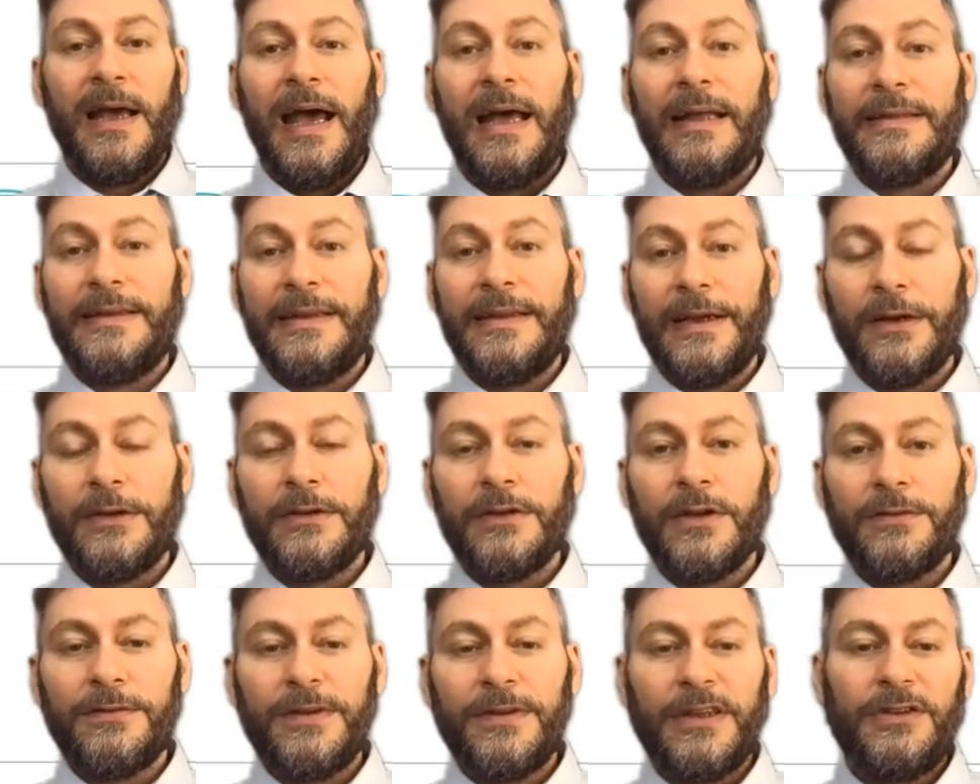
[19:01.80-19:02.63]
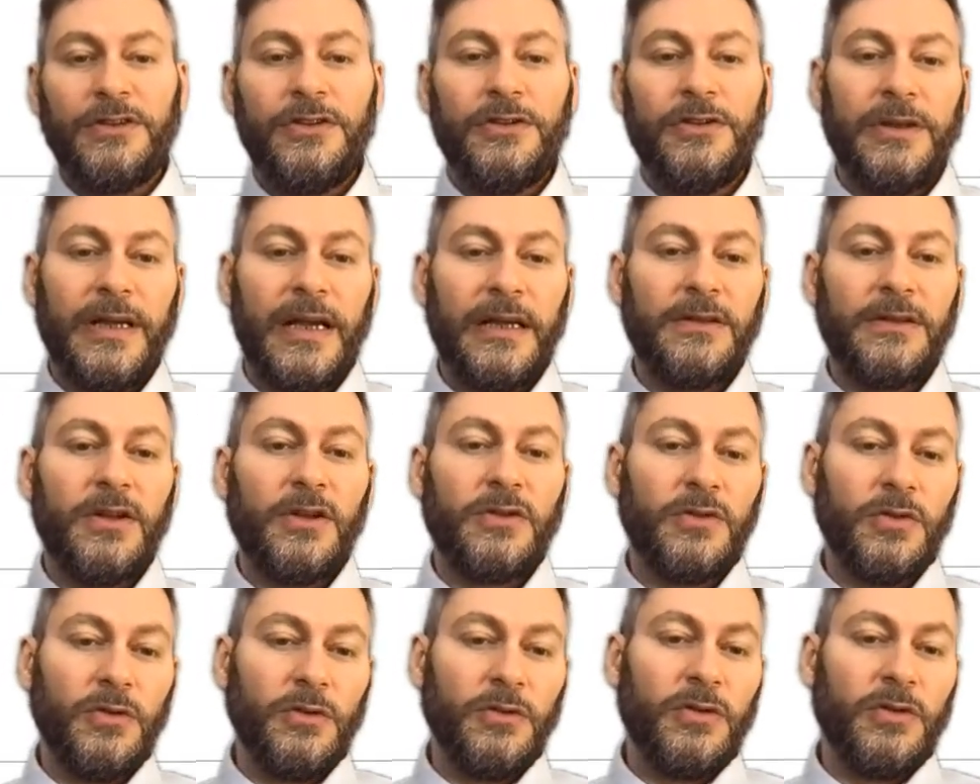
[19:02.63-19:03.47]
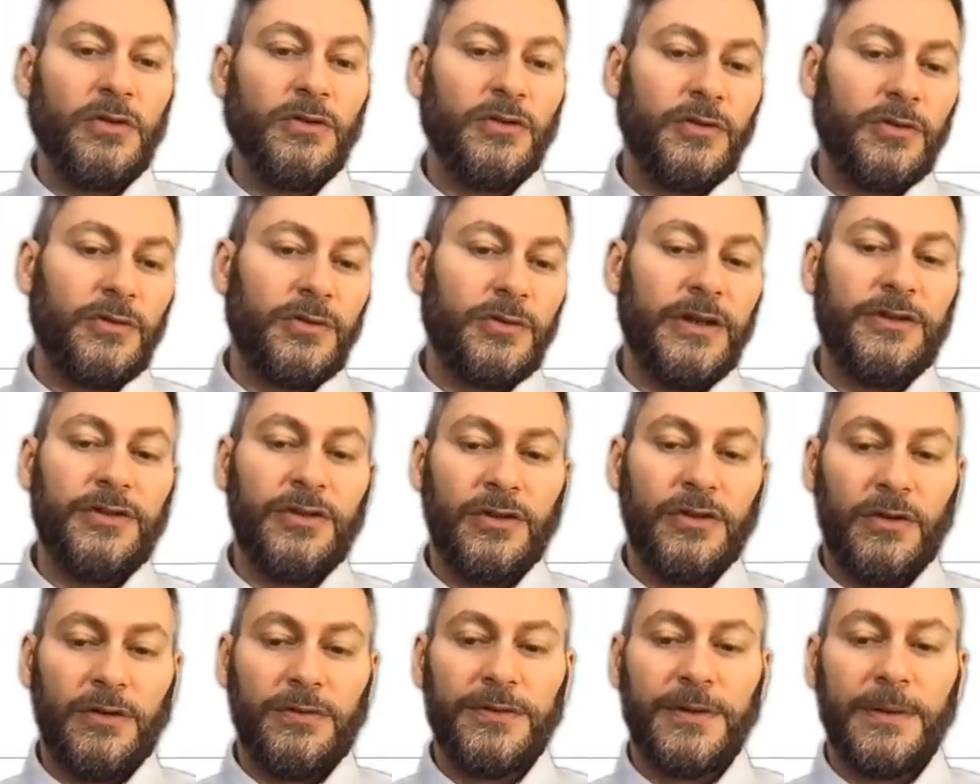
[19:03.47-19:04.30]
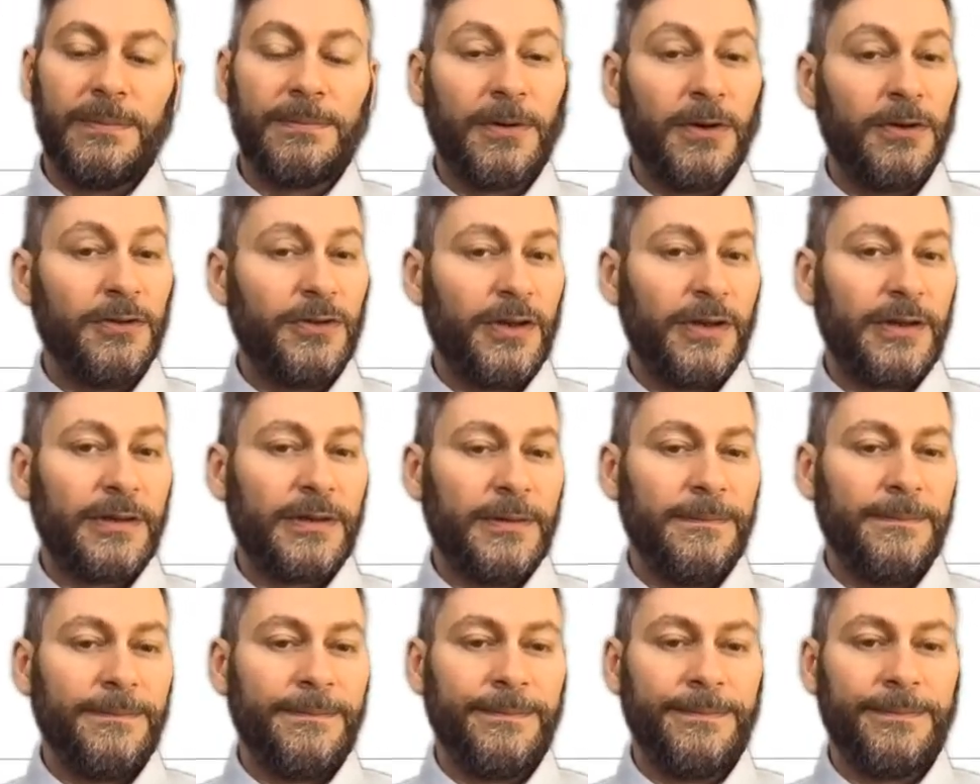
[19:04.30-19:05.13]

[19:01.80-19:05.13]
At the end of it, you get the total duration of the project.